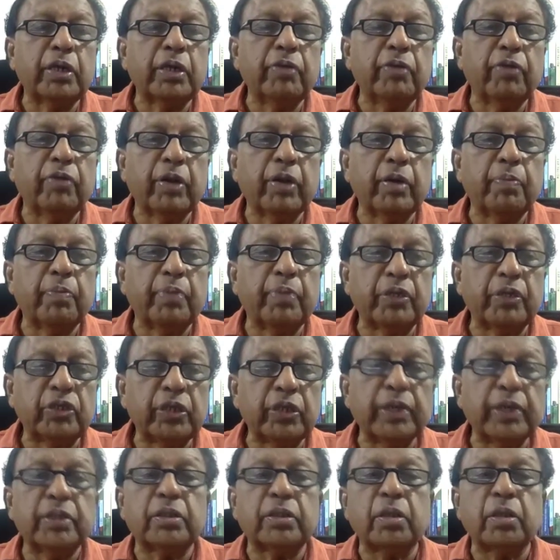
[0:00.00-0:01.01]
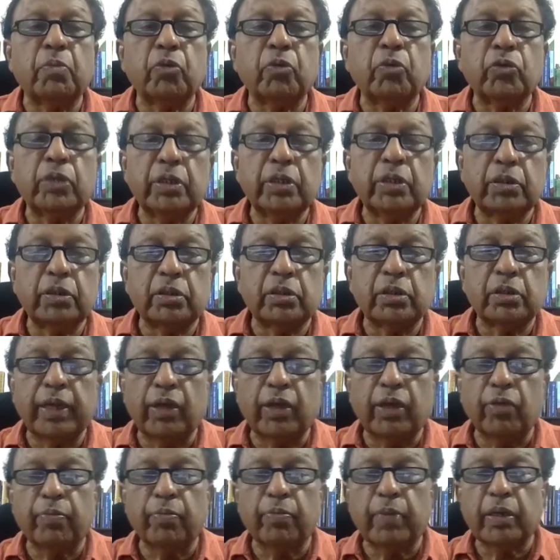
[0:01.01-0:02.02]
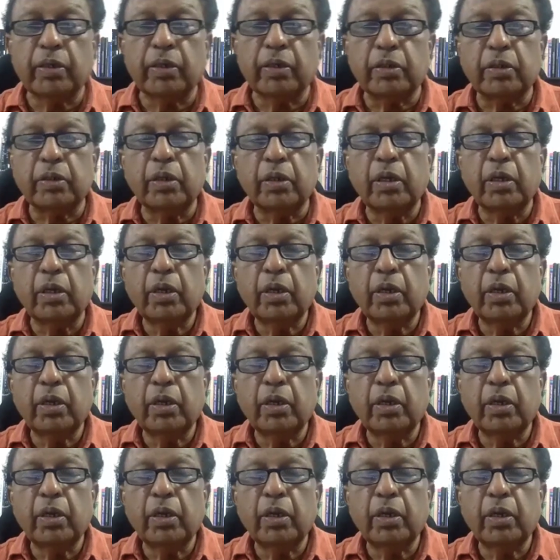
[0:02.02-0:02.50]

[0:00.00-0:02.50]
even purchase some of these equipments